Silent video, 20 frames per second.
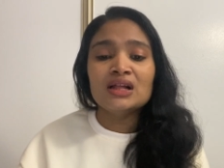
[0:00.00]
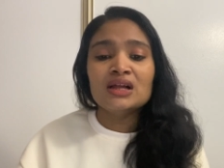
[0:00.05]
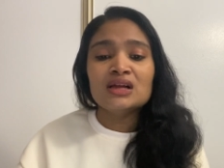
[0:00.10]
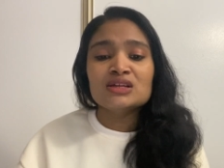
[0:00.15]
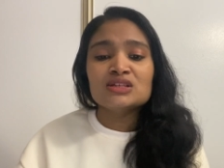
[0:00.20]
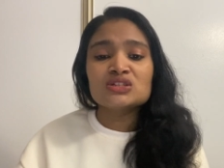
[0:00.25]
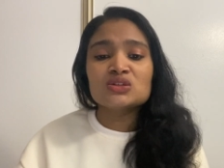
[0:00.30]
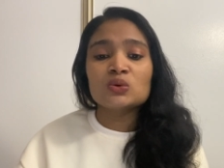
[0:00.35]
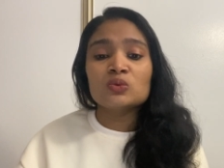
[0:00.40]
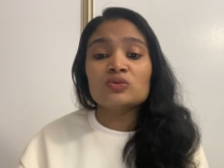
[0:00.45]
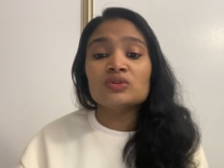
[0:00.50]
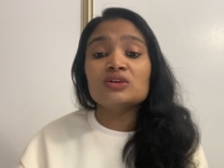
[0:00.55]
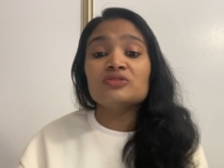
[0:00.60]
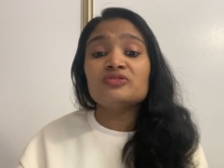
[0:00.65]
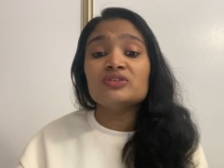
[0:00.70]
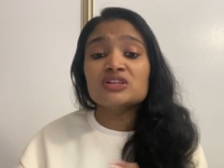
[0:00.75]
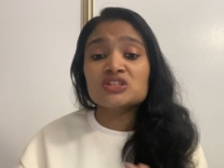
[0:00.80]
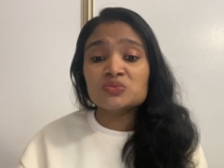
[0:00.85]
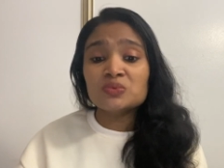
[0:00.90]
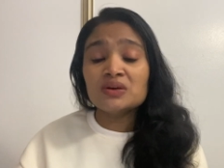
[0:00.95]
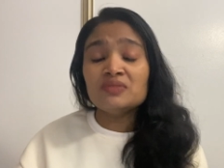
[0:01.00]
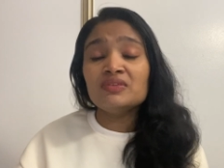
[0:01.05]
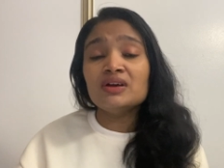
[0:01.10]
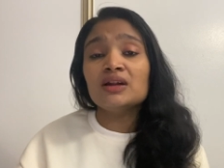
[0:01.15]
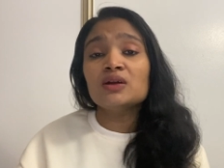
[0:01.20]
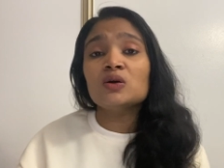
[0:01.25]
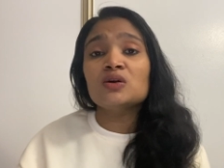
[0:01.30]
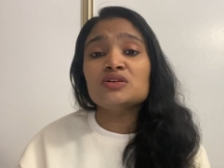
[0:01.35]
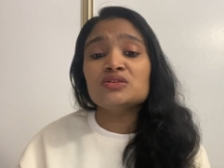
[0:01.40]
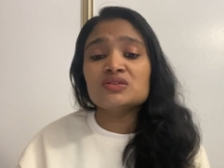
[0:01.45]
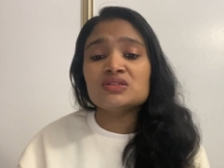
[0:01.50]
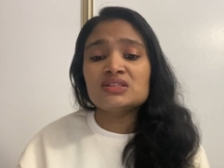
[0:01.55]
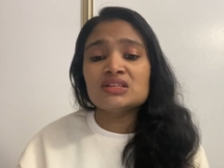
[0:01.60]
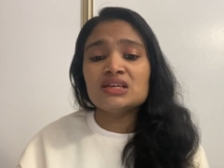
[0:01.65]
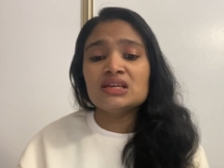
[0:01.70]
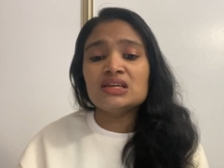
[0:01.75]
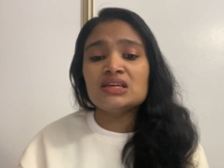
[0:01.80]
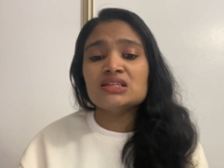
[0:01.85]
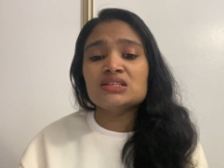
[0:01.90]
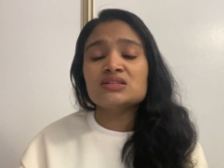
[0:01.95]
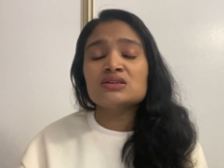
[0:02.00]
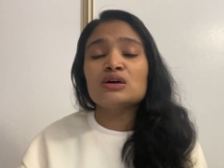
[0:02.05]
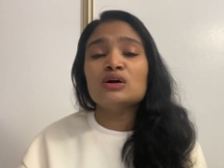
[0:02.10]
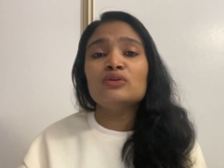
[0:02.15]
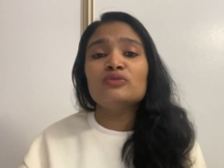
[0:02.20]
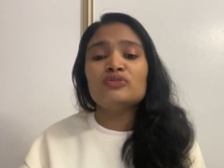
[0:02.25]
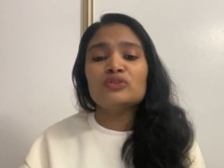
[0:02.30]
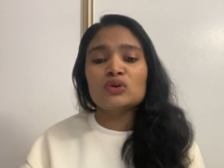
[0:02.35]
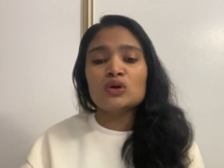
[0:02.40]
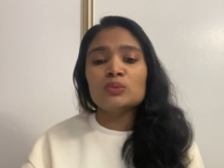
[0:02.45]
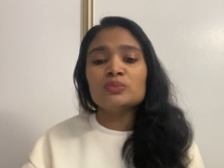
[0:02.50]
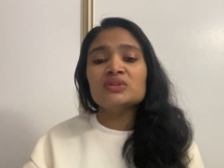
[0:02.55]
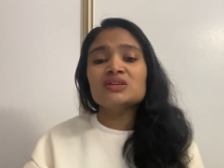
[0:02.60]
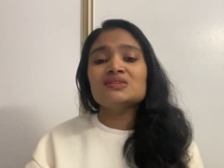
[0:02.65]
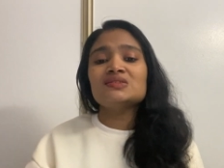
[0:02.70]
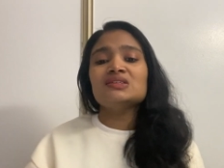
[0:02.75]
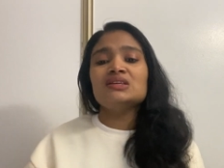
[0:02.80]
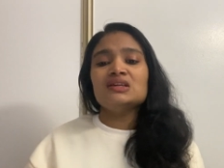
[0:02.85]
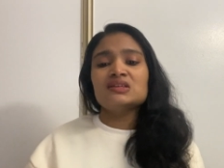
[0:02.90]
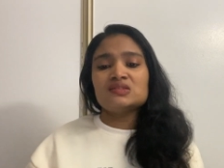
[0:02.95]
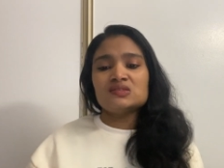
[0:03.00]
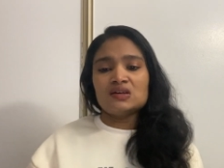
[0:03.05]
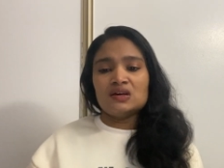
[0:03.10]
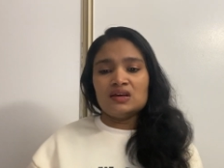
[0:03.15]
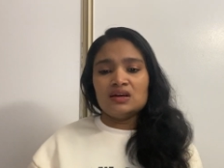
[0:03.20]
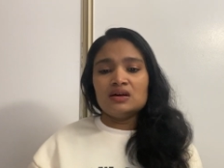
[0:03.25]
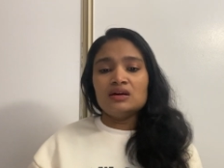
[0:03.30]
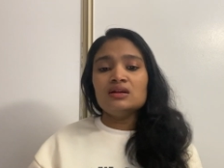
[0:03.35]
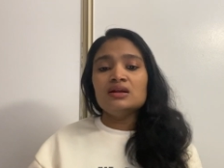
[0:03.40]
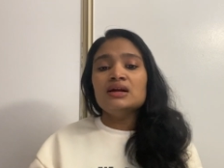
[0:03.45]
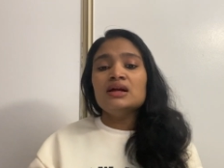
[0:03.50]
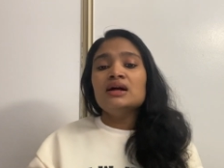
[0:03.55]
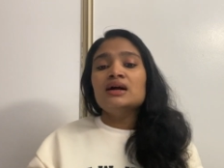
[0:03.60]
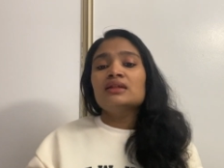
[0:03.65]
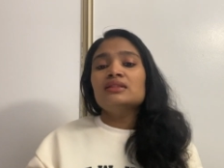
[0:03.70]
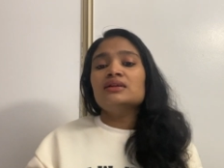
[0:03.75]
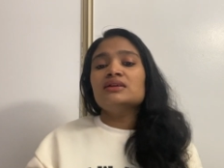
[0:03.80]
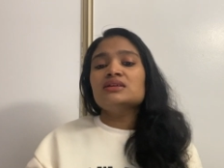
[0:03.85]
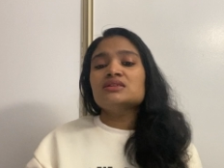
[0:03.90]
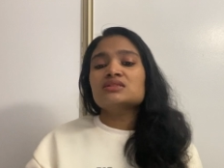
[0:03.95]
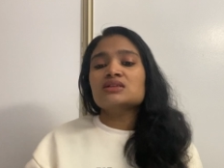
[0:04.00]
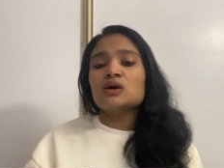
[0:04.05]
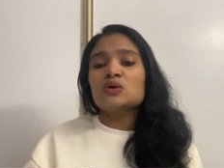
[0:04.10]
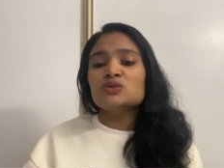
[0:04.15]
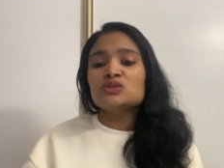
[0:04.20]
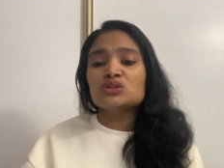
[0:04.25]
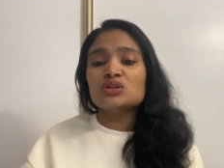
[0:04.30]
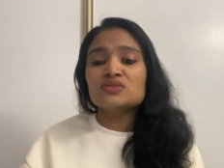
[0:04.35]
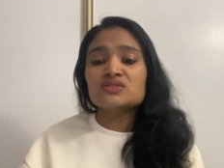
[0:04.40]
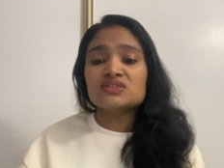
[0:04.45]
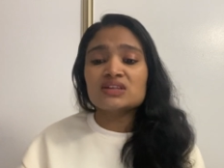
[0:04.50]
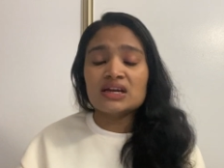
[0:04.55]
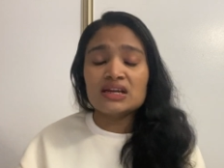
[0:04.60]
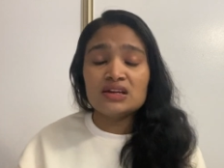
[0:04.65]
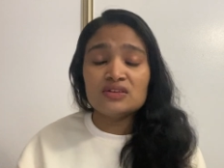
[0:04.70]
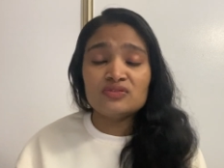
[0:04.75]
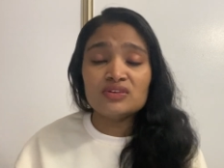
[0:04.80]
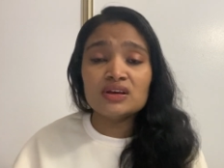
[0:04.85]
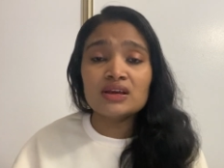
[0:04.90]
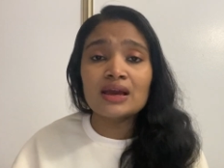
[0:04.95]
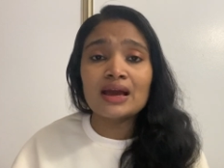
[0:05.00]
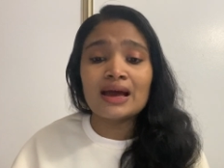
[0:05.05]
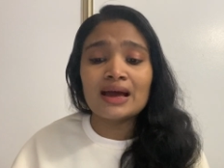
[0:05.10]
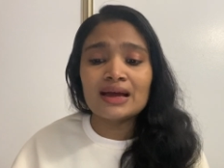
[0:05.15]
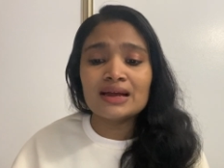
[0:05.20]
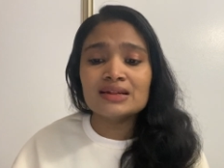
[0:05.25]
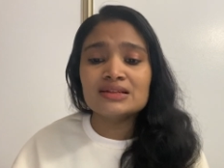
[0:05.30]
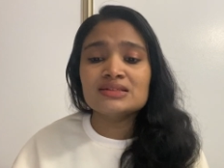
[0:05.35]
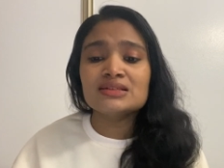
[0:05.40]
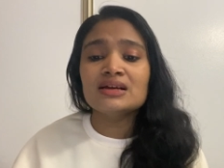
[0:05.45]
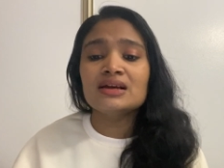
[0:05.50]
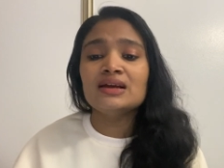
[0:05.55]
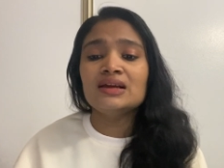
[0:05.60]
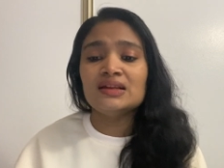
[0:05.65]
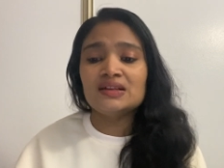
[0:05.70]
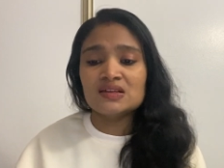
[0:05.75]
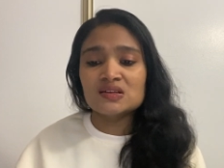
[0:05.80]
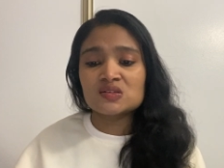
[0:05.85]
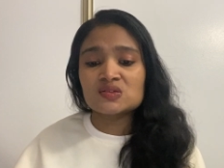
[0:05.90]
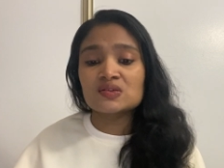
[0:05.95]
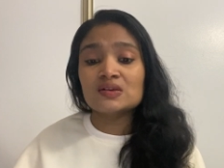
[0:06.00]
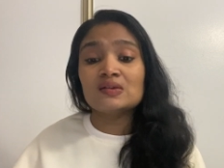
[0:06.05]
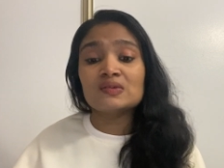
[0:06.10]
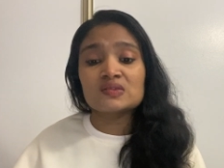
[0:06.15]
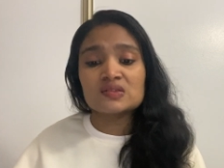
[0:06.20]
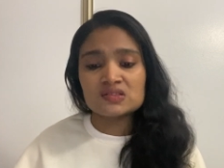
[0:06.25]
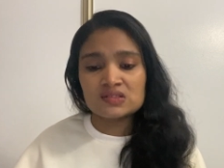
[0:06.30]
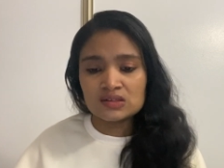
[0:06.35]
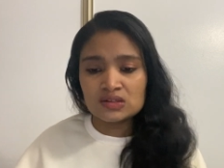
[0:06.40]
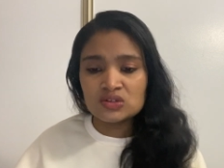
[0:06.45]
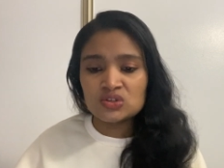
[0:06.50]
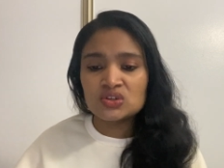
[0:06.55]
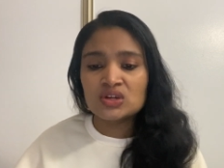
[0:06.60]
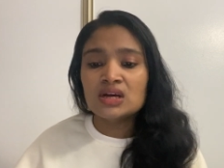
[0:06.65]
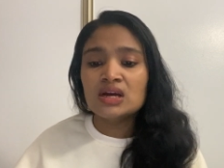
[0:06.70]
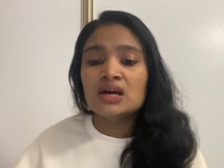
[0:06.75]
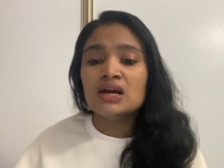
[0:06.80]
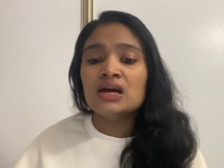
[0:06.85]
So the first one we are going to see is from the CSIR, that is Council of Scientific and Industrial Research.